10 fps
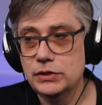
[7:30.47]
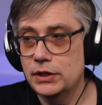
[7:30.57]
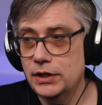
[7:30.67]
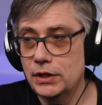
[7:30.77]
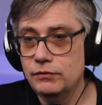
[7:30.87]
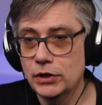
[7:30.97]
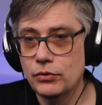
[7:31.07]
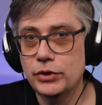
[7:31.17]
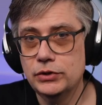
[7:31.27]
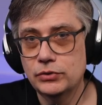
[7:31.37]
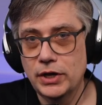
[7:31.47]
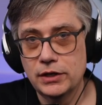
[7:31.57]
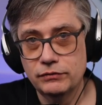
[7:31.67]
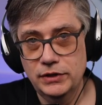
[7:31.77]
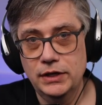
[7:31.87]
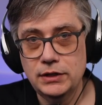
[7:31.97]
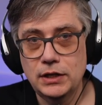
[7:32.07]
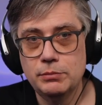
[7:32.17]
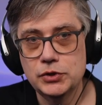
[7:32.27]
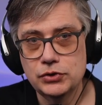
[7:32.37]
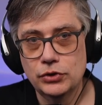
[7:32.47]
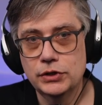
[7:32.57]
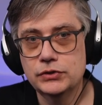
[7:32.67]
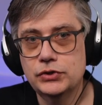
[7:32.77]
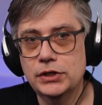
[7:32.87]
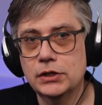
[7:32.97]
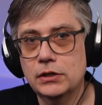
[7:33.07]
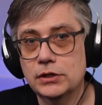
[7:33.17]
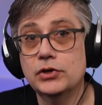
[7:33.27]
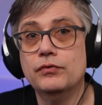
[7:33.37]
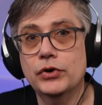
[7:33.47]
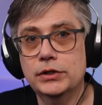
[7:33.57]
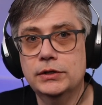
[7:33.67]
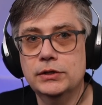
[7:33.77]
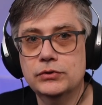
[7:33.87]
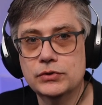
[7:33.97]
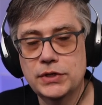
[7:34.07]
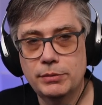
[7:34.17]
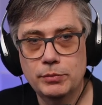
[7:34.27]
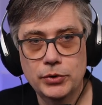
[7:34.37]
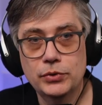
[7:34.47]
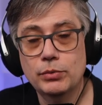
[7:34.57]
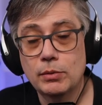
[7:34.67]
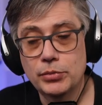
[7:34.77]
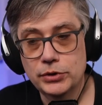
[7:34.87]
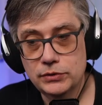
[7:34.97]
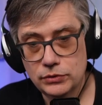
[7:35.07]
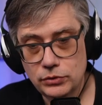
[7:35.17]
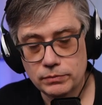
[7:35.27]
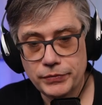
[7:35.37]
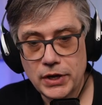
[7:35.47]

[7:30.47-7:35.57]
and then we're going to kind of take that ambisonic signal and convert it into 7.1.2.